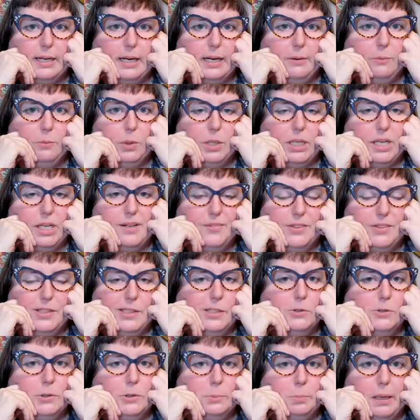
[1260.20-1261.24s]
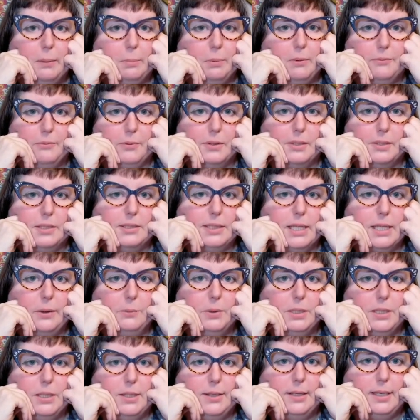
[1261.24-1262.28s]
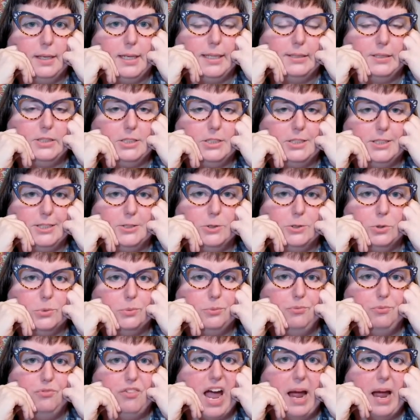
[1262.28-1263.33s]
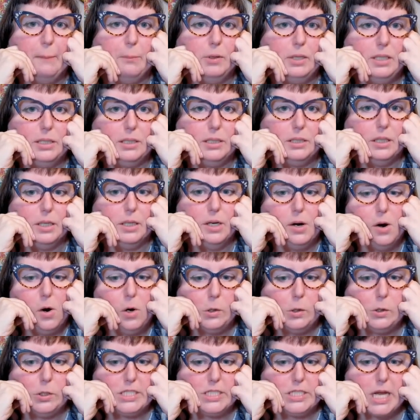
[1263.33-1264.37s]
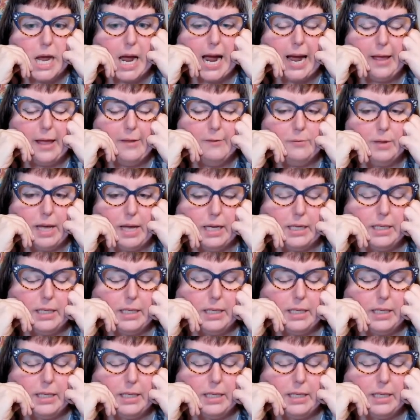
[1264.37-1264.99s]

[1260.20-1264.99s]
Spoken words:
I wouldn't even use paper for this. I would need to use fabric or Tyvek.